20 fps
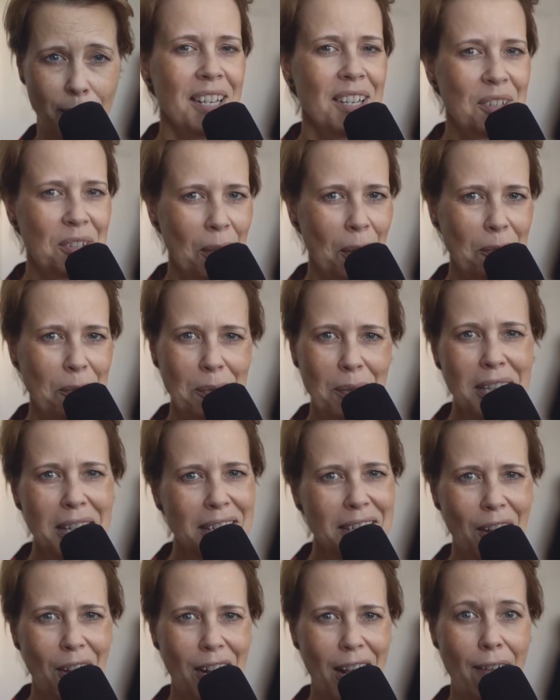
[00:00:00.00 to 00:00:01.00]
So if we did
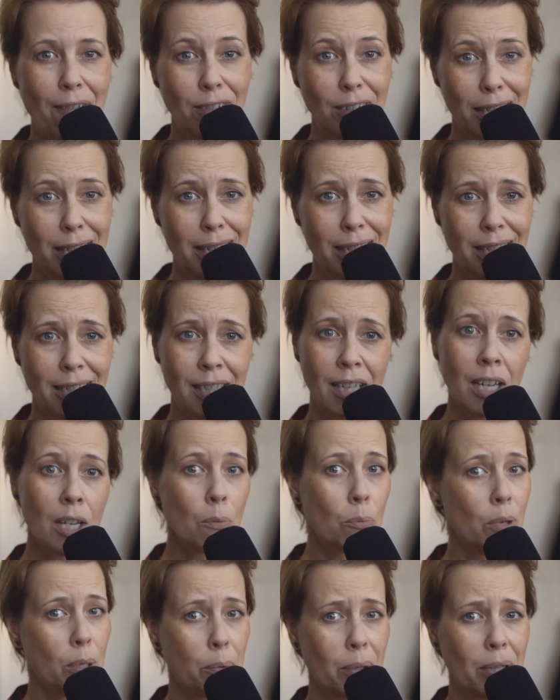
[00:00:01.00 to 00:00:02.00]
not have light,
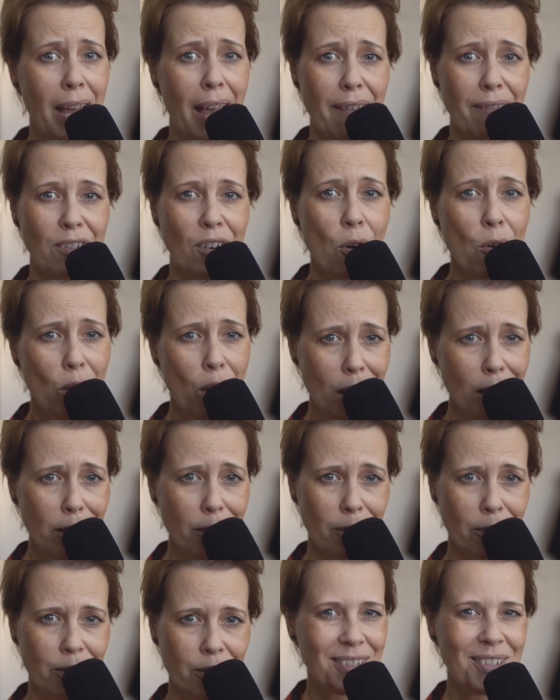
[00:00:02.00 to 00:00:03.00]
we would have no
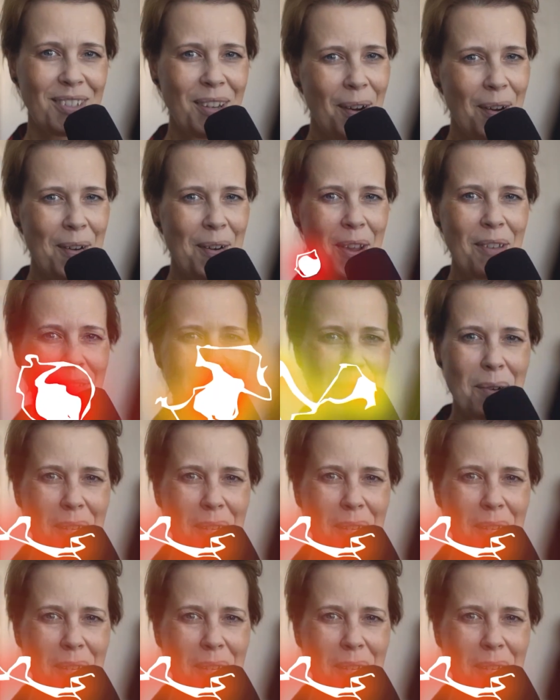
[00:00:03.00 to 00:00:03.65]
colors. So if you want to